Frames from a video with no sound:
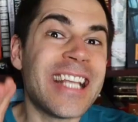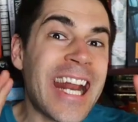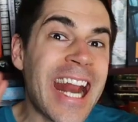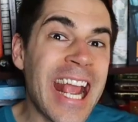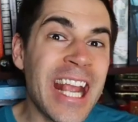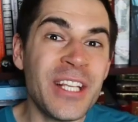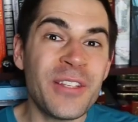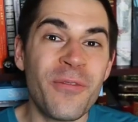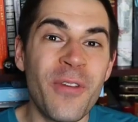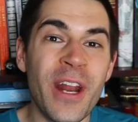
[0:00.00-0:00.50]

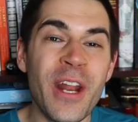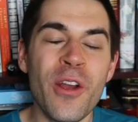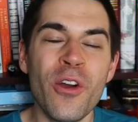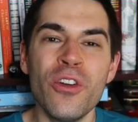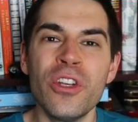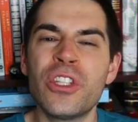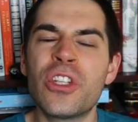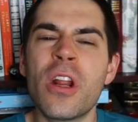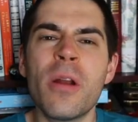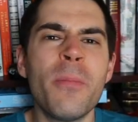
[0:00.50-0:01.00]
Today's
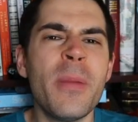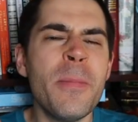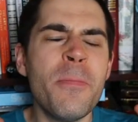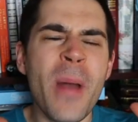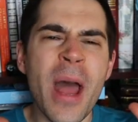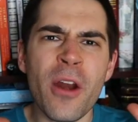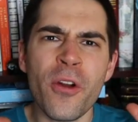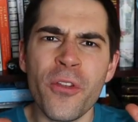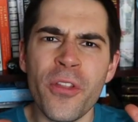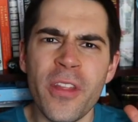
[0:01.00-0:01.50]
video is going to be
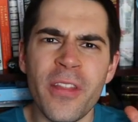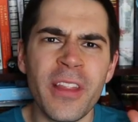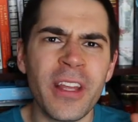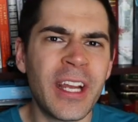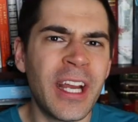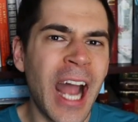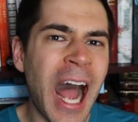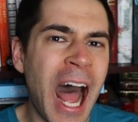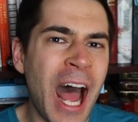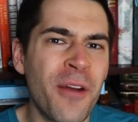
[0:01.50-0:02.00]
better than The
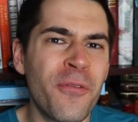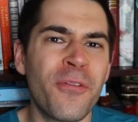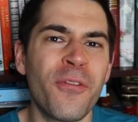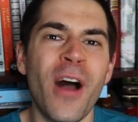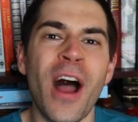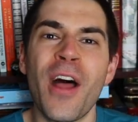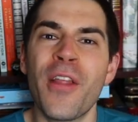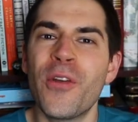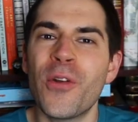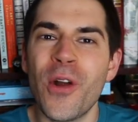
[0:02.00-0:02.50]

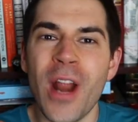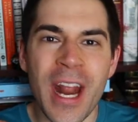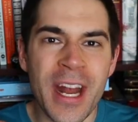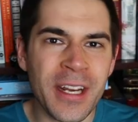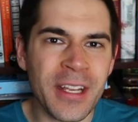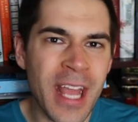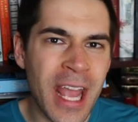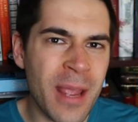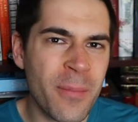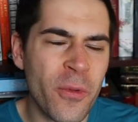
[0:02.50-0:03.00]
Godfather
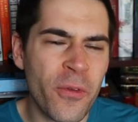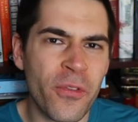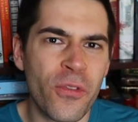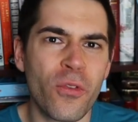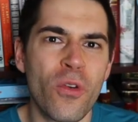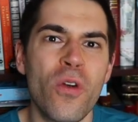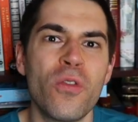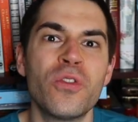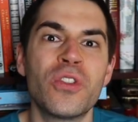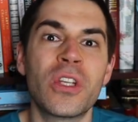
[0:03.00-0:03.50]
and Game of
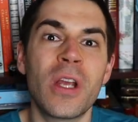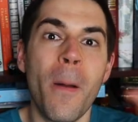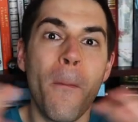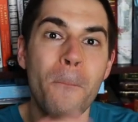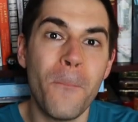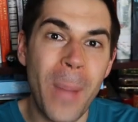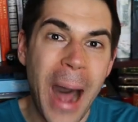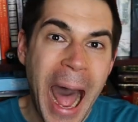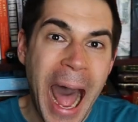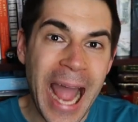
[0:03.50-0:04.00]
Thrones
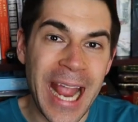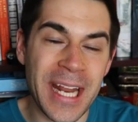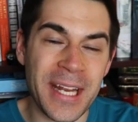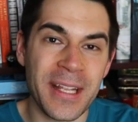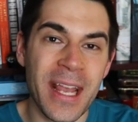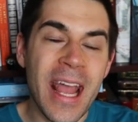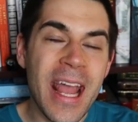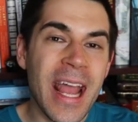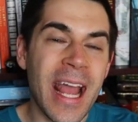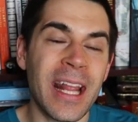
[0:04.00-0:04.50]

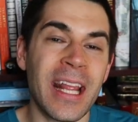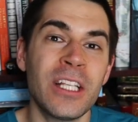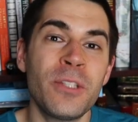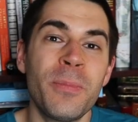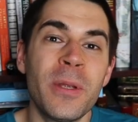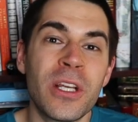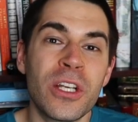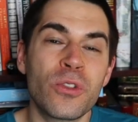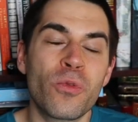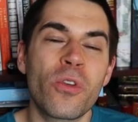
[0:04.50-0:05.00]
combined, and that's
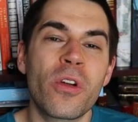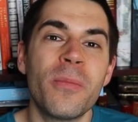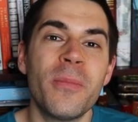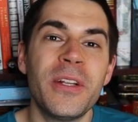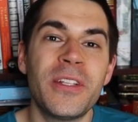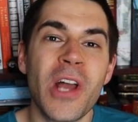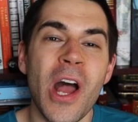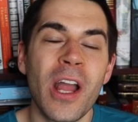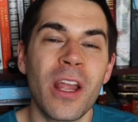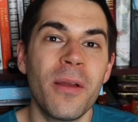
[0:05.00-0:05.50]
because we're going
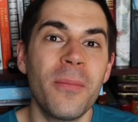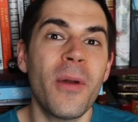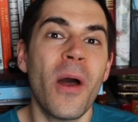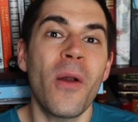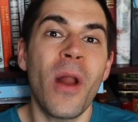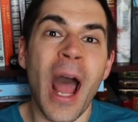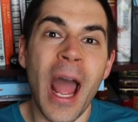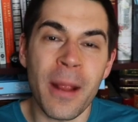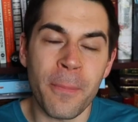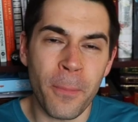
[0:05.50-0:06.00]
to be talking
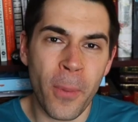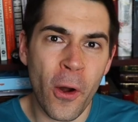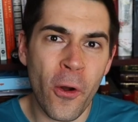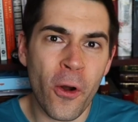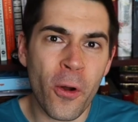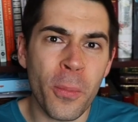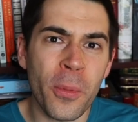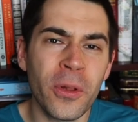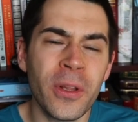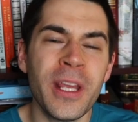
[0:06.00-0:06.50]
about
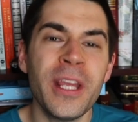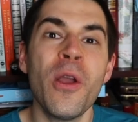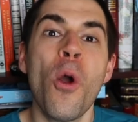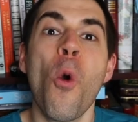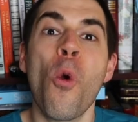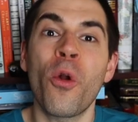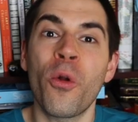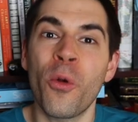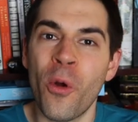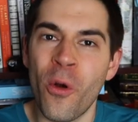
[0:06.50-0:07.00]
hyperbole
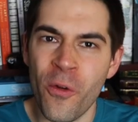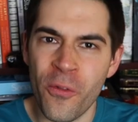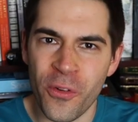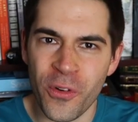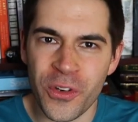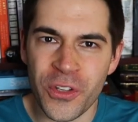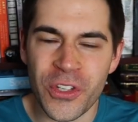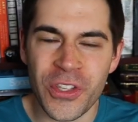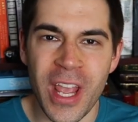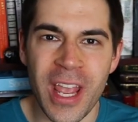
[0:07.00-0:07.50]
or
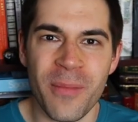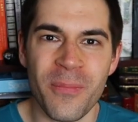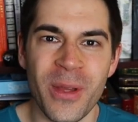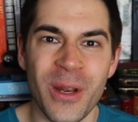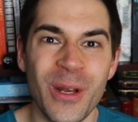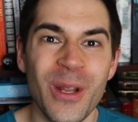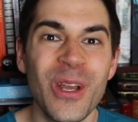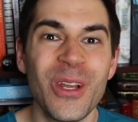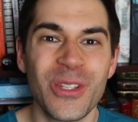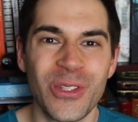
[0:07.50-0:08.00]

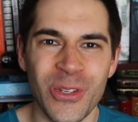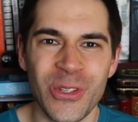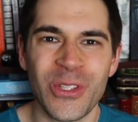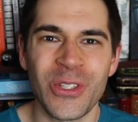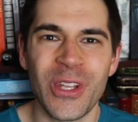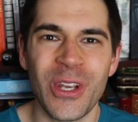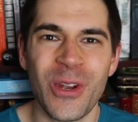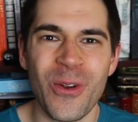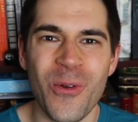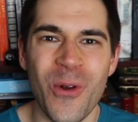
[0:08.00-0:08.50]
overstatement, so
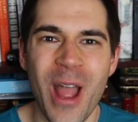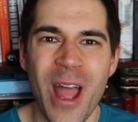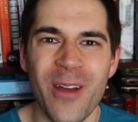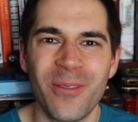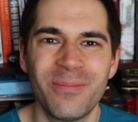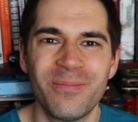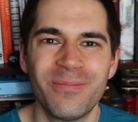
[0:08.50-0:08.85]
stick around.